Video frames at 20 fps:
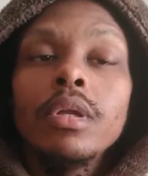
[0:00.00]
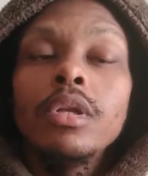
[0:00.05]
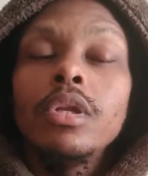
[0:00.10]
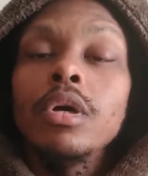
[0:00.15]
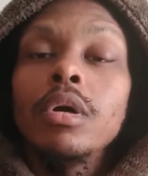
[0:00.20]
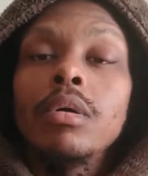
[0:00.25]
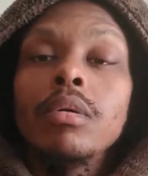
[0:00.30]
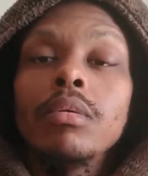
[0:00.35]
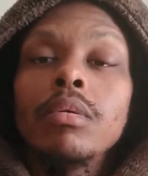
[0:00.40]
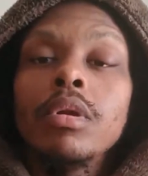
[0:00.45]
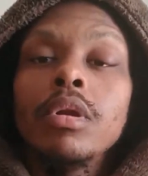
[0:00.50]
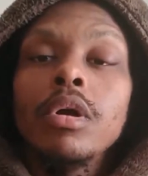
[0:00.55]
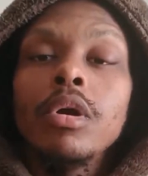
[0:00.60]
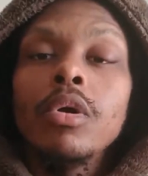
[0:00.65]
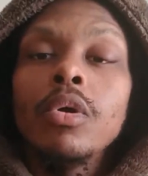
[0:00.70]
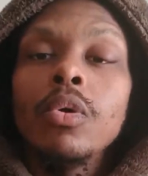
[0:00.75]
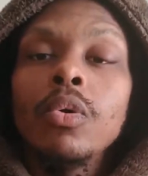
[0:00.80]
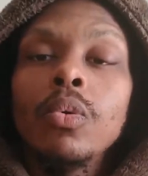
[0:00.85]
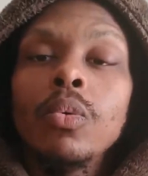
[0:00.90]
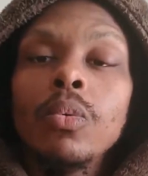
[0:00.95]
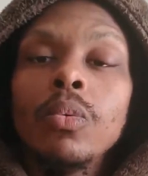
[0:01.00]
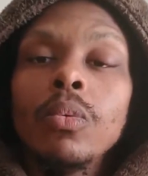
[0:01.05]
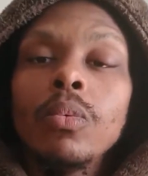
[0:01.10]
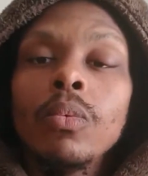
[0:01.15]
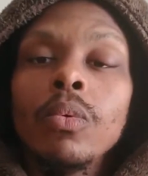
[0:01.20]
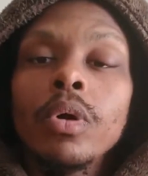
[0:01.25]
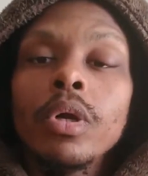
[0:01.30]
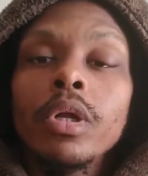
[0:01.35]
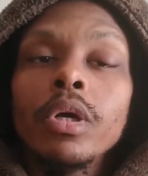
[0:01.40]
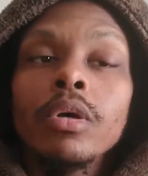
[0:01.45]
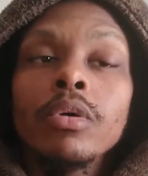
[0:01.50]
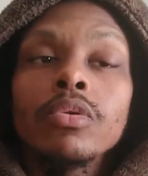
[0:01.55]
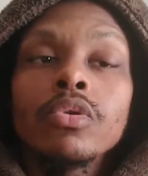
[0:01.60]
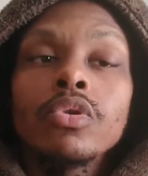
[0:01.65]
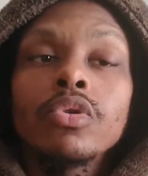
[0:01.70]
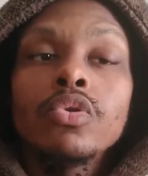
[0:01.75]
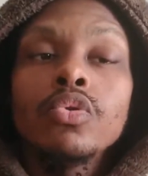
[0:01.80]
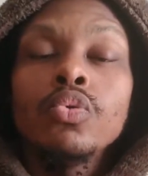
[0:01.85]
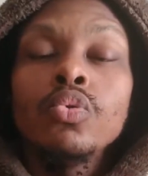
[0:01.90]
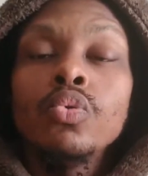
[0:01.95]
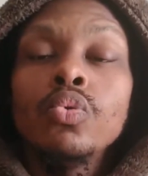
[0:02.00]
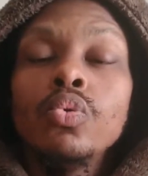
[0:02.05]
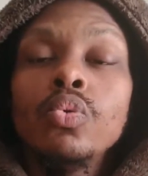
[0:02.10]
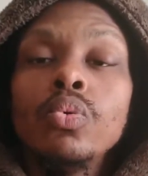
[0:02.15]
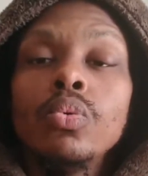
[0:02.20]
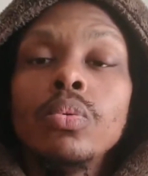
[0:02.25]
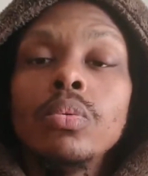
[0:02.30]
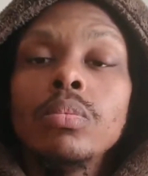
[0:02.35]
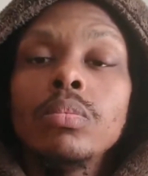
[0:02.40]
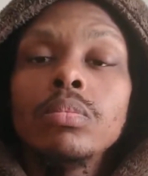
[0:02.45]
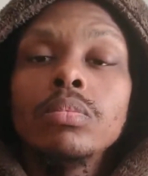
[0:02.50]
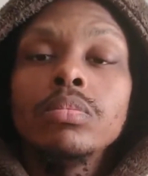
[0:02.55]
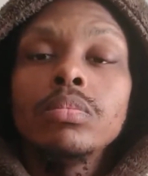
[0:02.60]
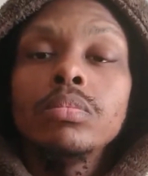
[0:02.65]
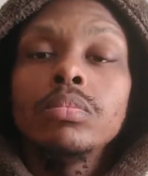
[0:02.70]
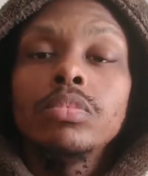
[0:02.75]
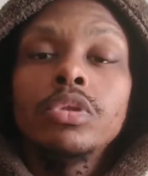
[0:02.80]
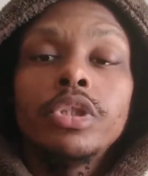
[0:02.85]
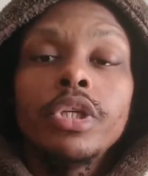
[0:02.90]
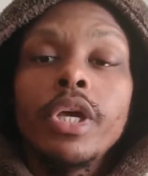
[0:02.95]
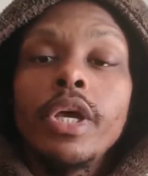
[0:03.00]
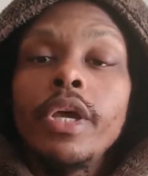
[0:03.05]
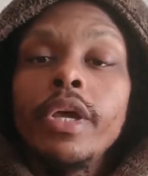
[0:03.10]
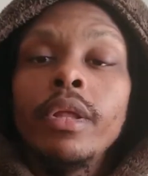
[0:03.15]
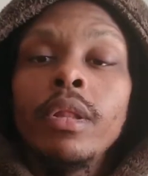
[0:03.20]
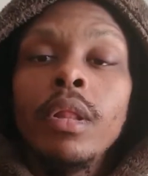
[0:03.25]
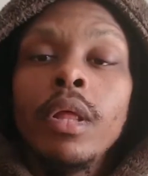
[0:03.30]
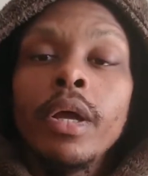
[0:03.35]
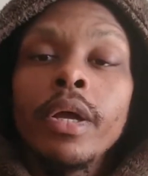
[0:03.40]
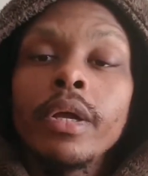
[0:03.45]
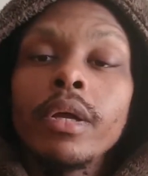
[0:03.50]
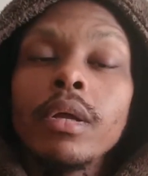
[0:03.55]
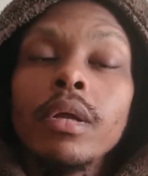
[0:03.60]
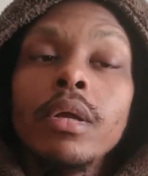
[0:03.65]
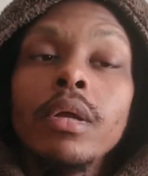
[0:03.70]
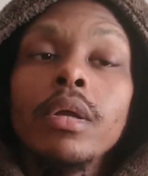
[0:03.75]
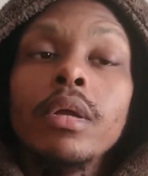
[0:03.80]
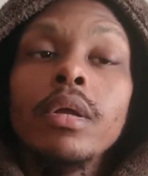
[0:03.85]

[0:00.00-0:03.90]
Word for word: don't know what else to say like